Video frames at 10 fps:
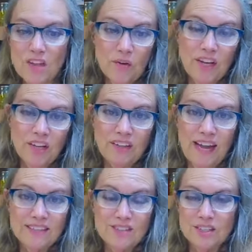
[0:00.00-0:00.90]
Okay, good. And
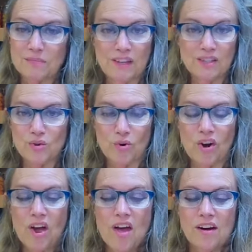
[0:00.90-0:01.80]
Katie's got some things to
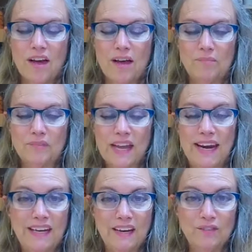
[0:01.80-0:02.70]
order. Um,
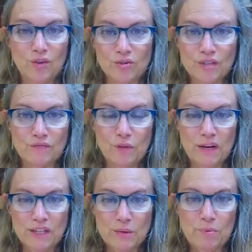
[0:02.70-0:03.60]
Katie, give the girls a few
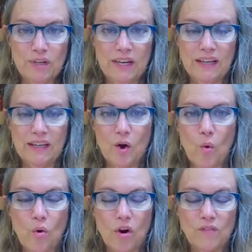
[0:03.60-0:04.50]
minutes to put it in,
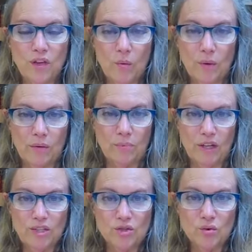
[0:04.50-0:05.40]
or if you go in and
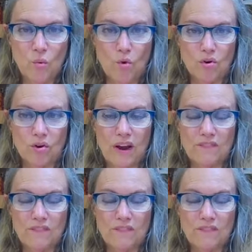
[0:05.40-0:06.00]
place your order,